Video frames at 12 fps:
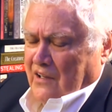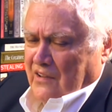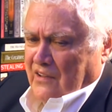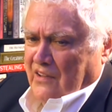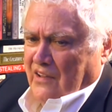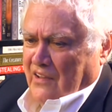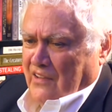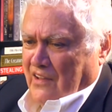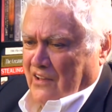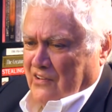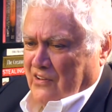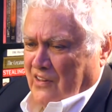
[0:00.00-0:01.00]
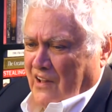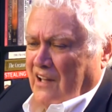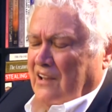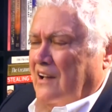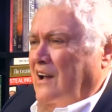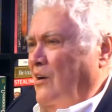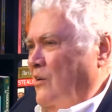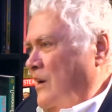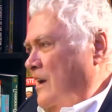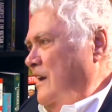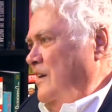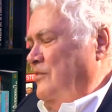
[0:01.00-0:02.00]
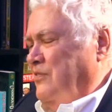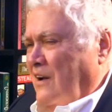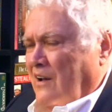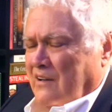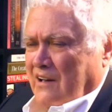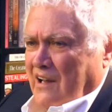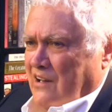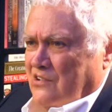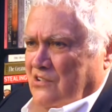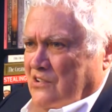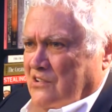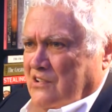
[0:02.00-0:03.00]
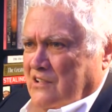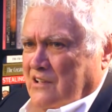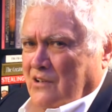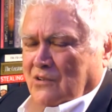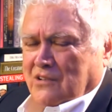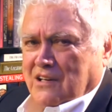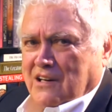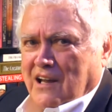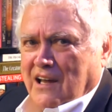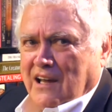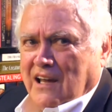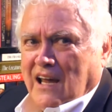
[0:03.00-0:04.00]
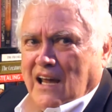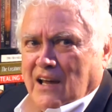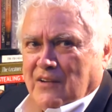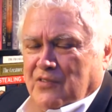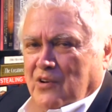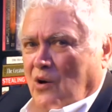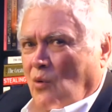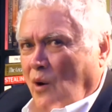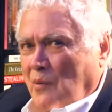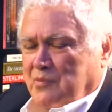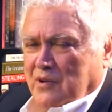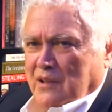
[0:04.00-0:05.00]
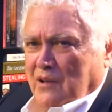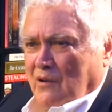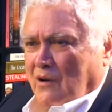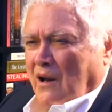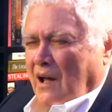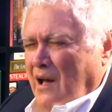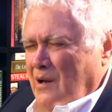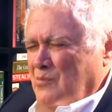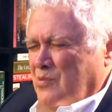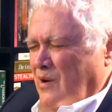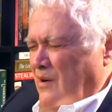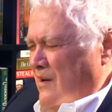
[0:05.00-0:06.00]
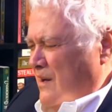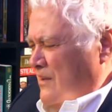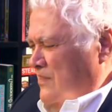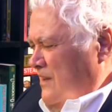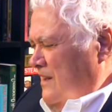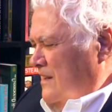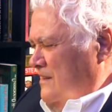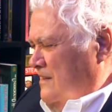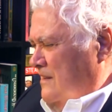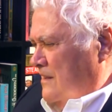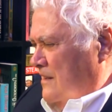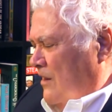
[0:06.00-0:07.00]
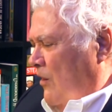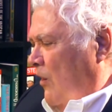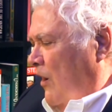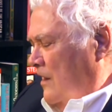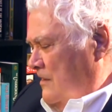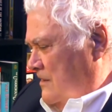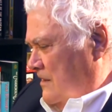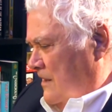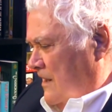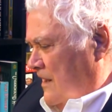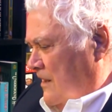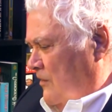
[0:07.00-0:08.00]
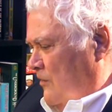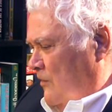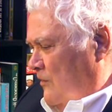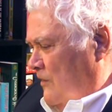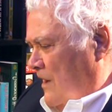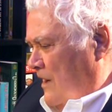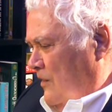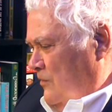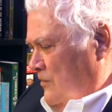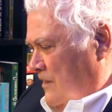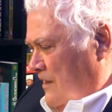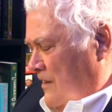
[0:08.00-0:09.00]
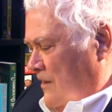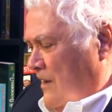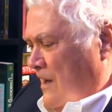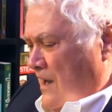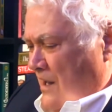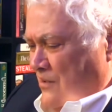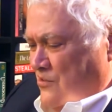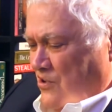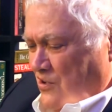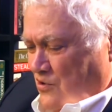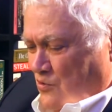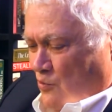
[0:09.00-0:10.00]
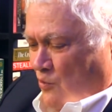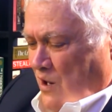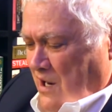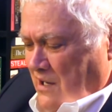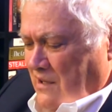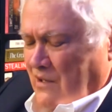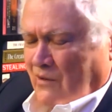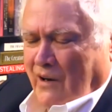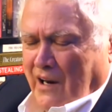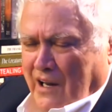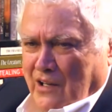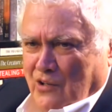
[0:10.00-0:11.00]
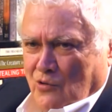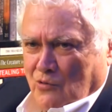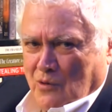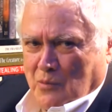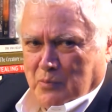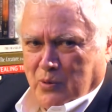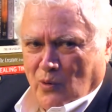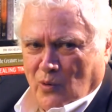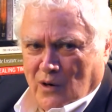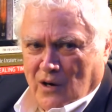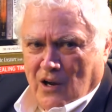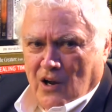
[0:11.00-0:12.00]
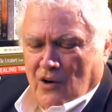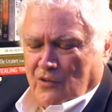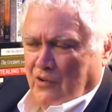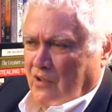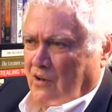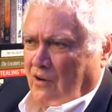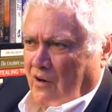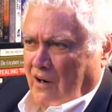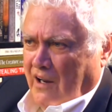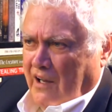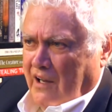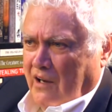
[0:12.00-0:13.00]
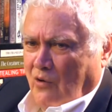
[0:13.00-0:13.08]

this thing, the Carnegie Foundation, still today, if you go up to their library, I think it's in Ossining or around there, and just read their annual report for the Carnegie